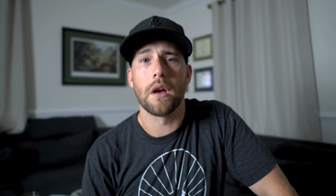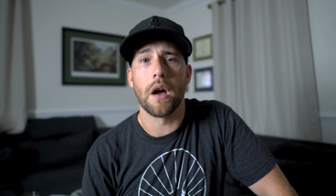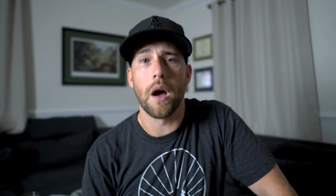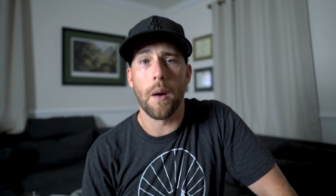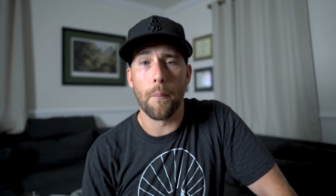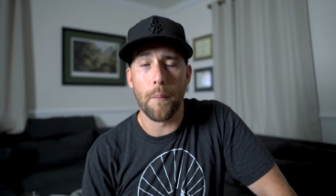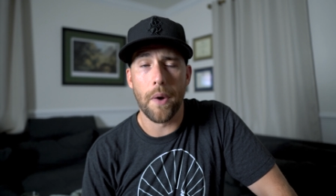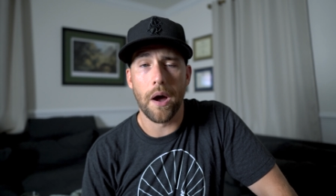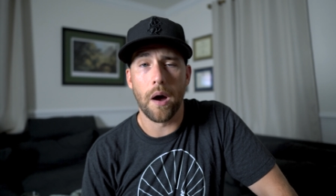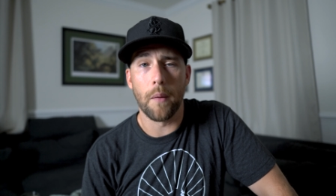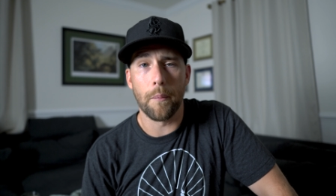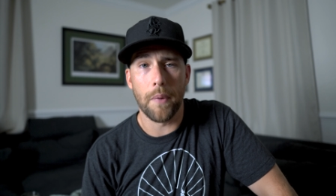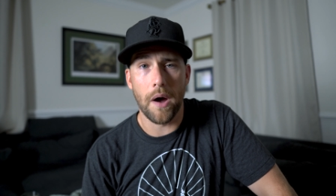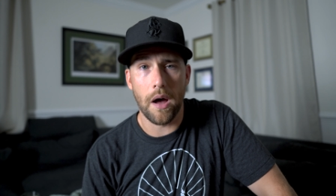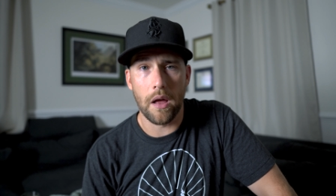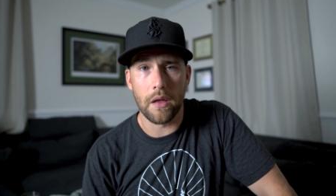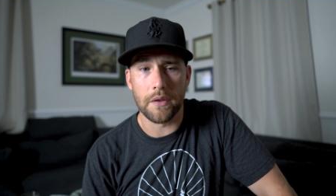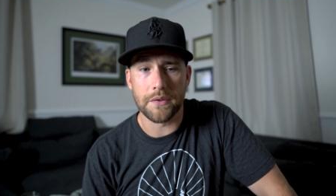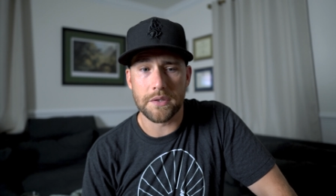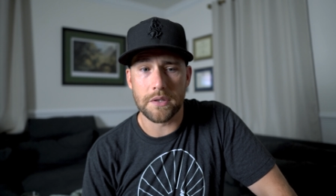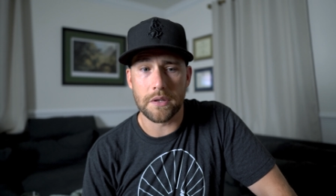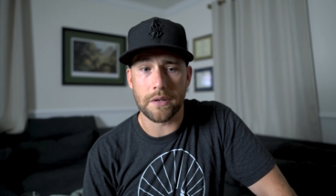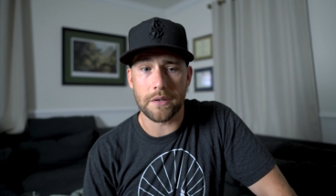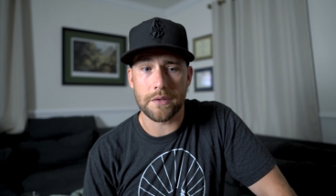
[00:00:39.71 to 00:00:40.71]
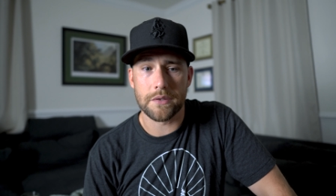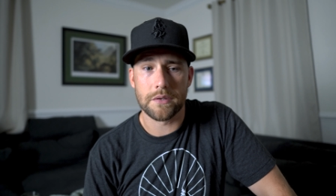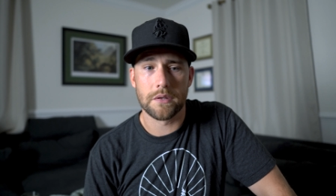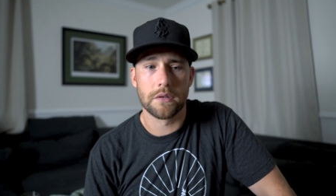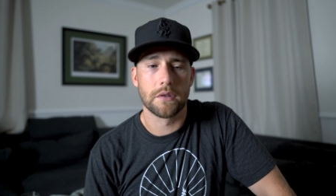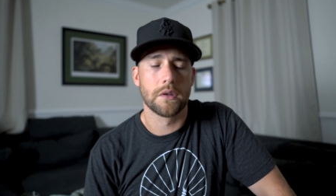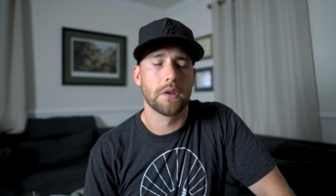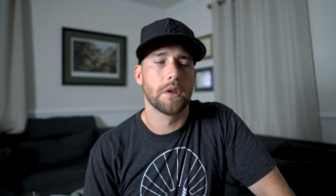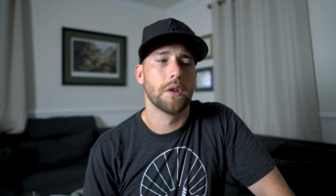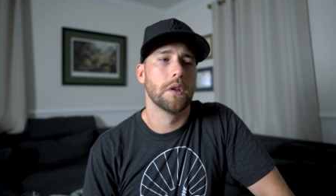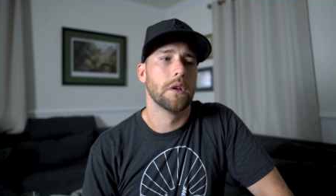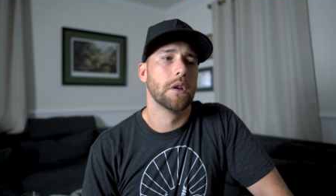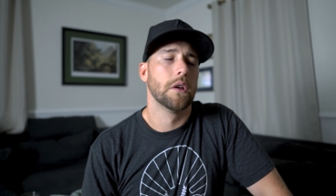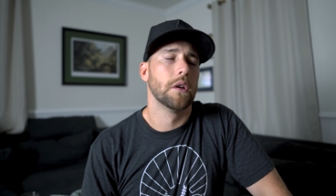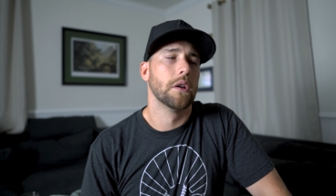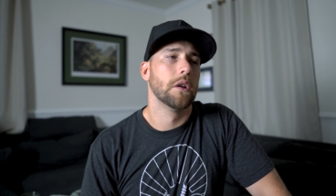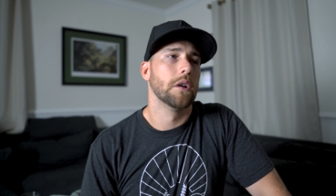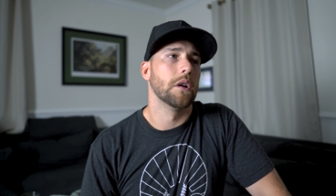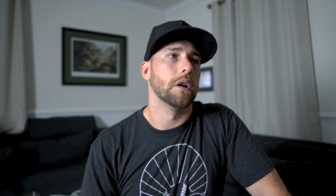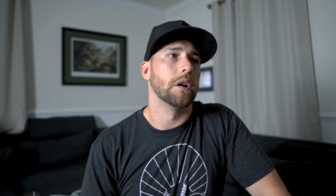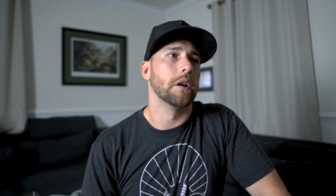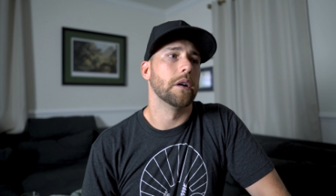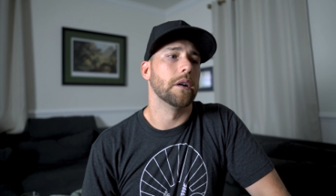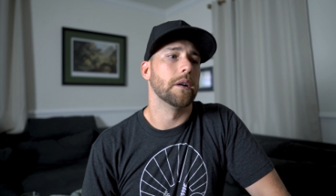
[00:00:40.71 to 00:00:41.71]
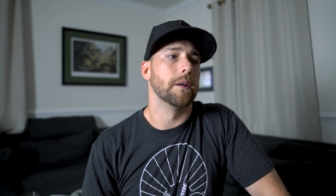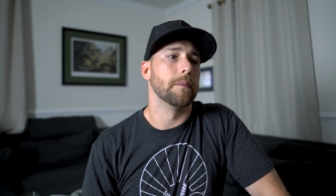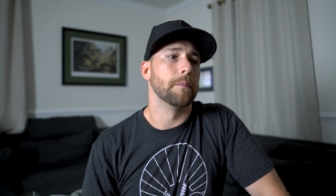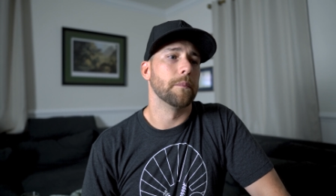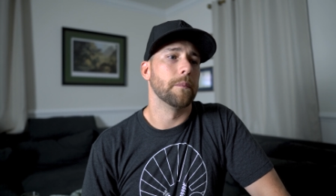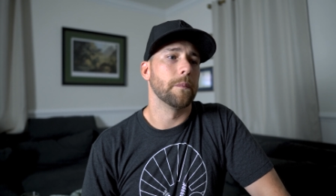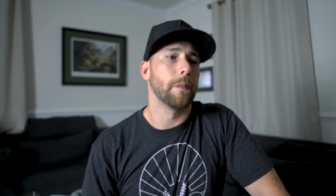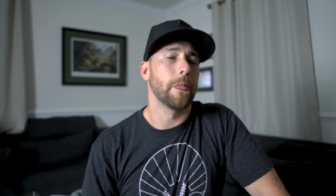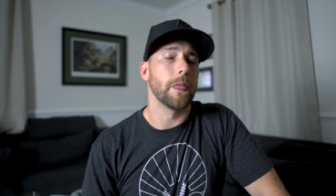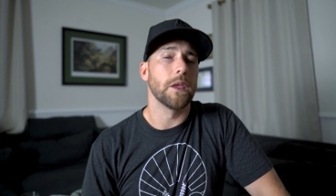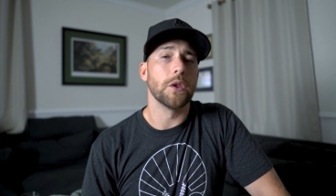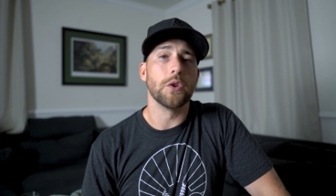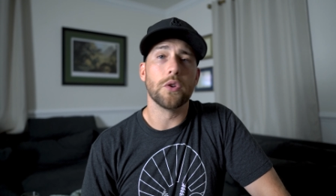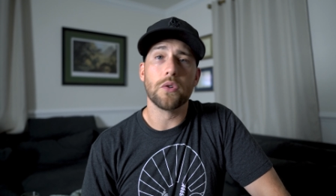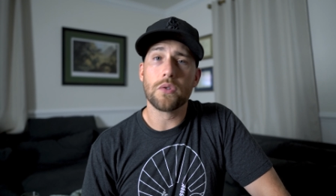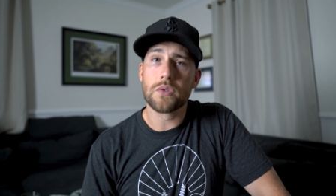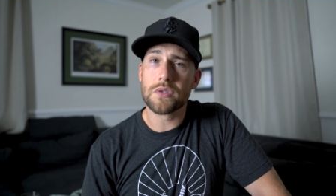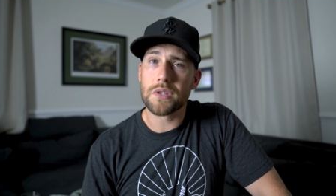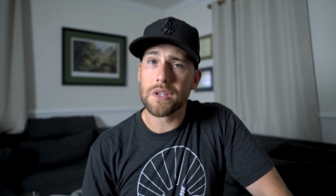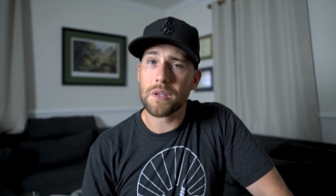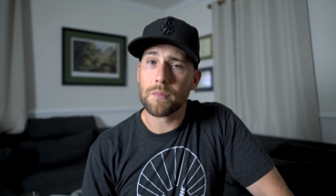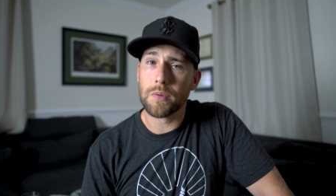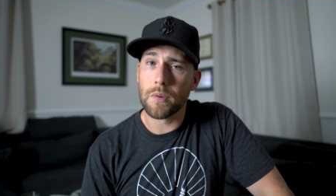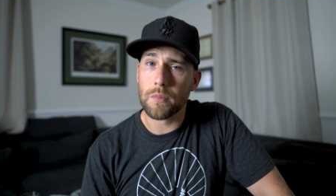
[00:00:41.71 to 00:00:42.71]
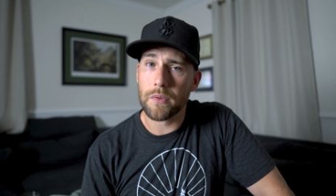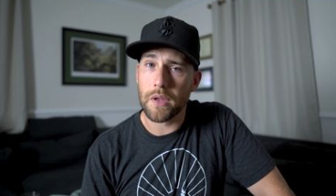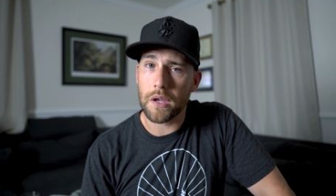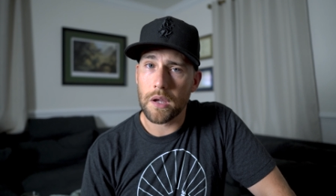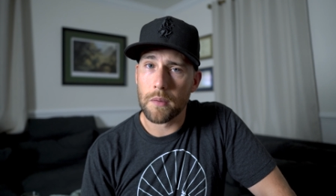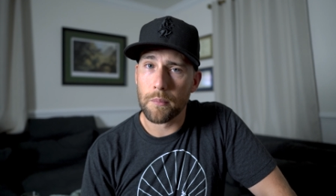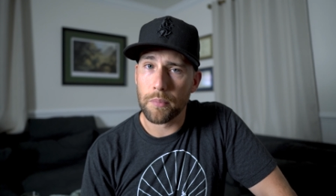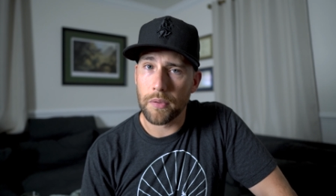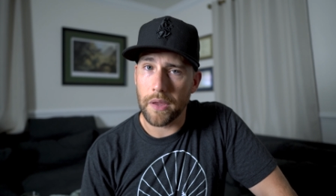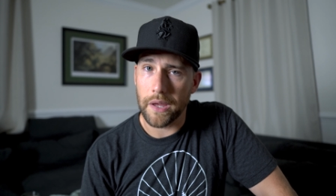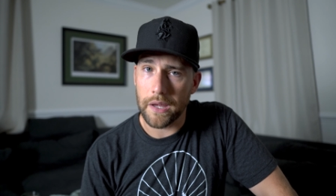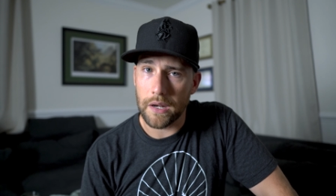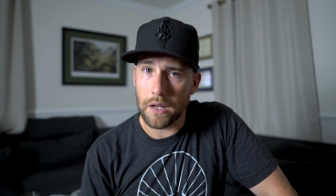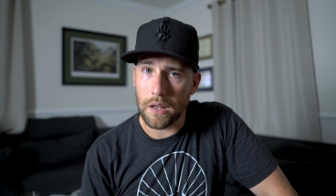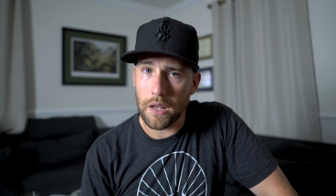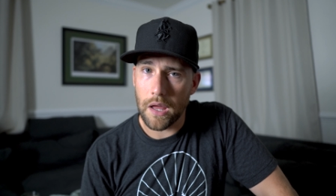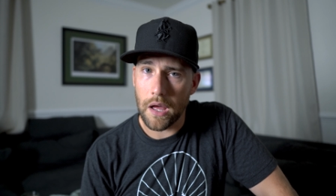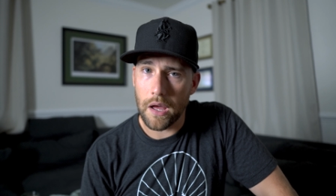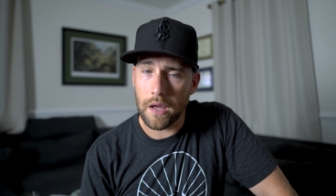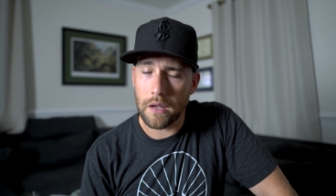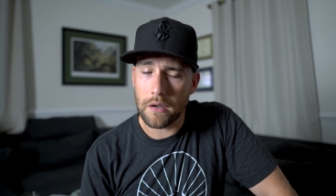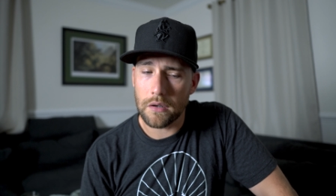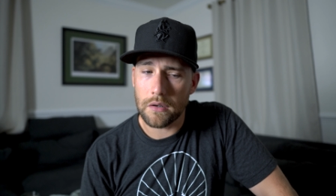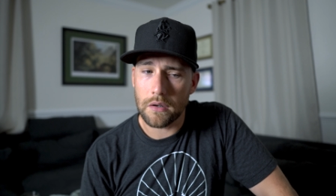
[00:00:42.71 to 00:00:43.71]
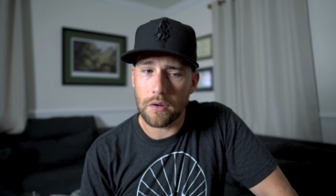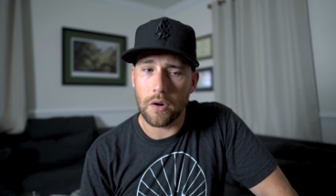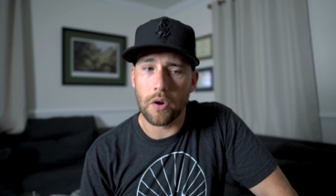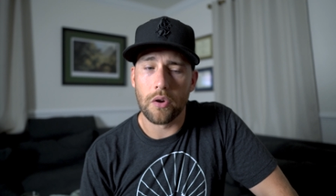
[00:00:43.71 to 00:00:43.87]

about politics. Usually the people that complain a lot